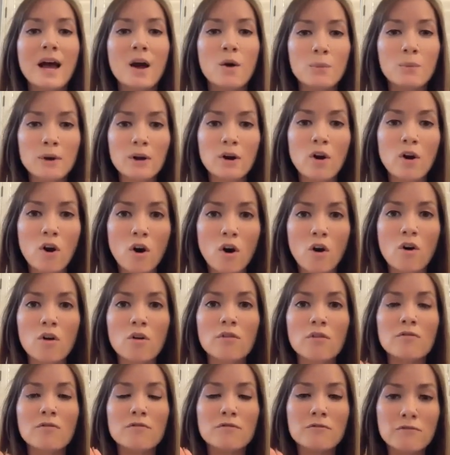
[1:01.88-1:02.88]
And we are
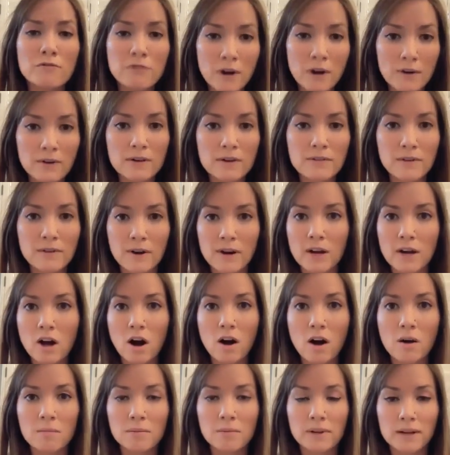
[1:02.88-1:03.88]
all very, very
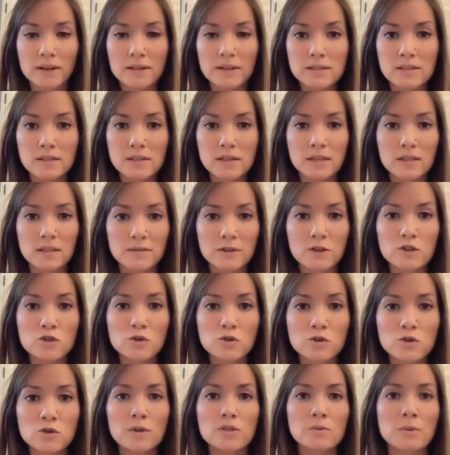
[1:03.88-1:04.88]
complex
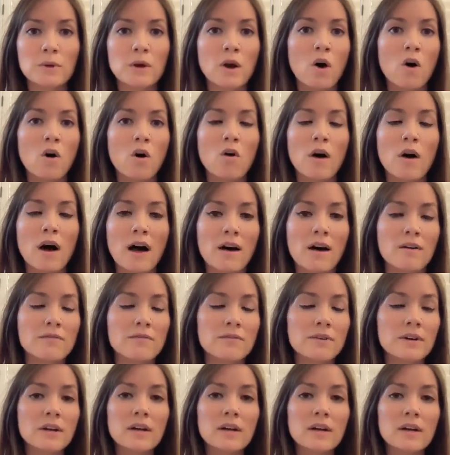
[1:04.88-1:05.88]
individuals. We all
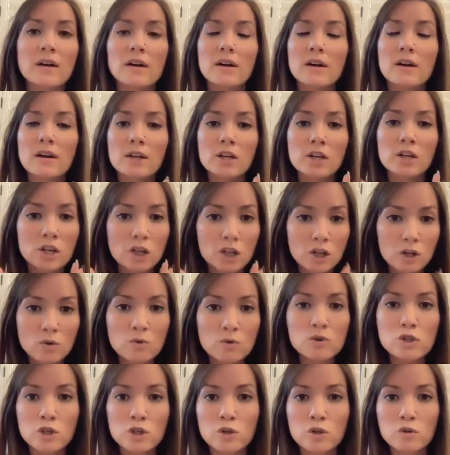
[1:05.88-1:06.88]
have
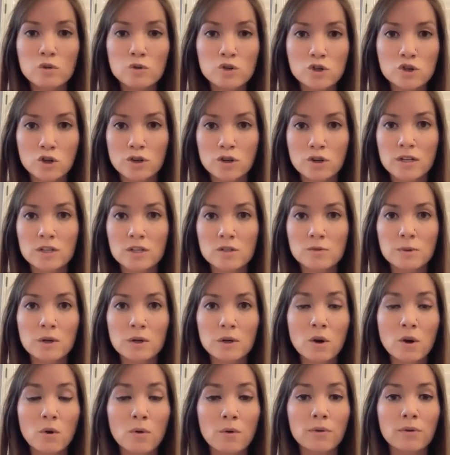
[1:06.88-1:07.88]
huge journeys we
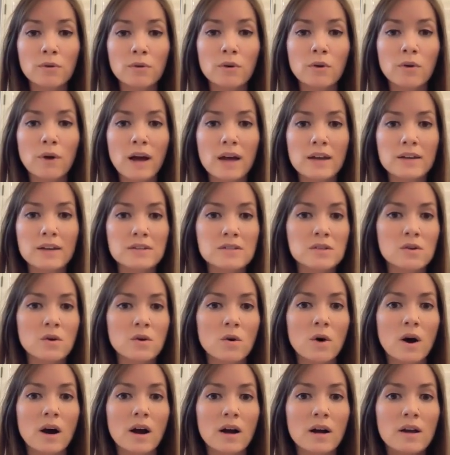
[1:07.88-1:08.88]
go through. And
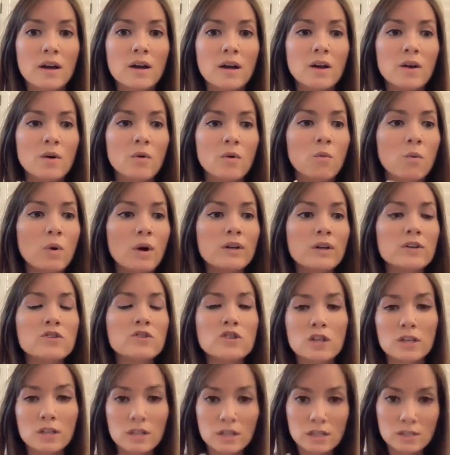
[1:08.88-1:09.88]
so what
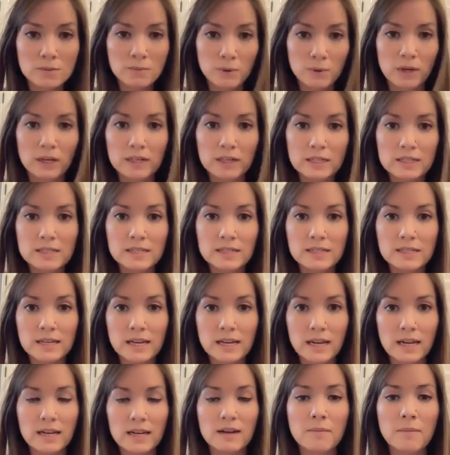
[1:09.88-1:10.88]
Jenny is bringing
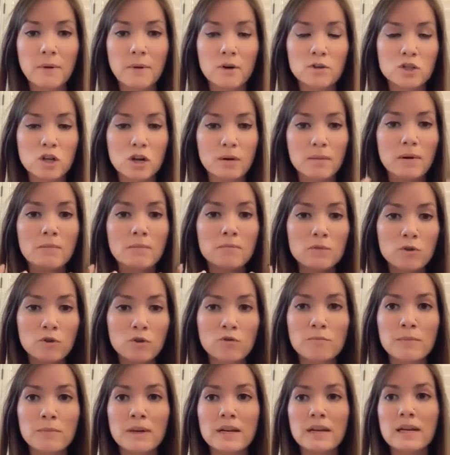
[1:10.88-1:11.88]
today about talking about
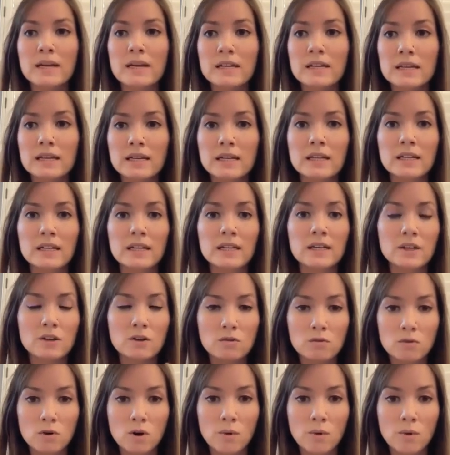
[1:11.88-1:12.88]
movement and healing and
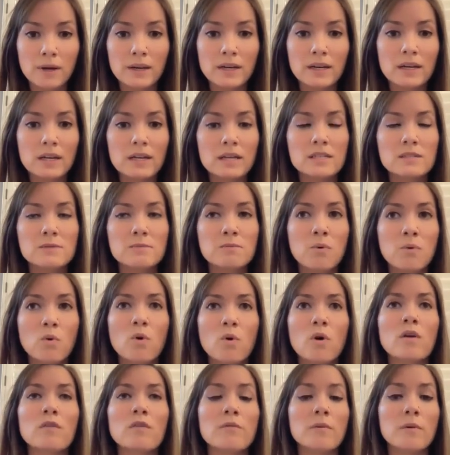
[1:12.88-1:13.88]
growing is
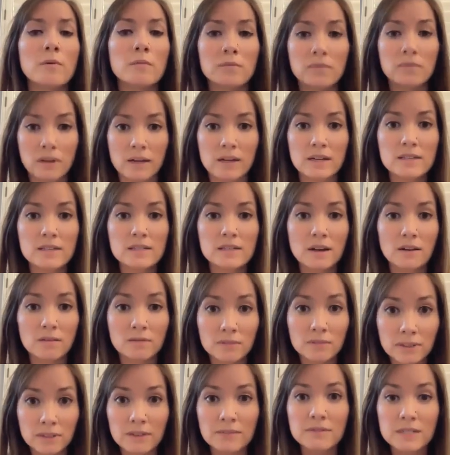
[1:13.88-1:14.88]
born from a place of
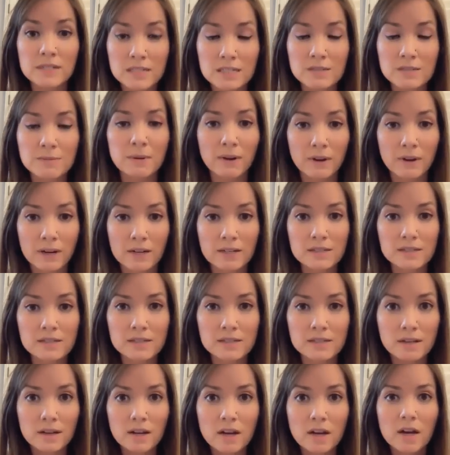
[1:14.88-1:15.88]
lived
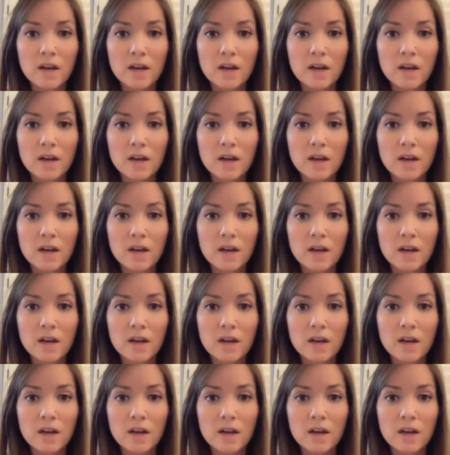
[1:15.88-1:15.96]
experience,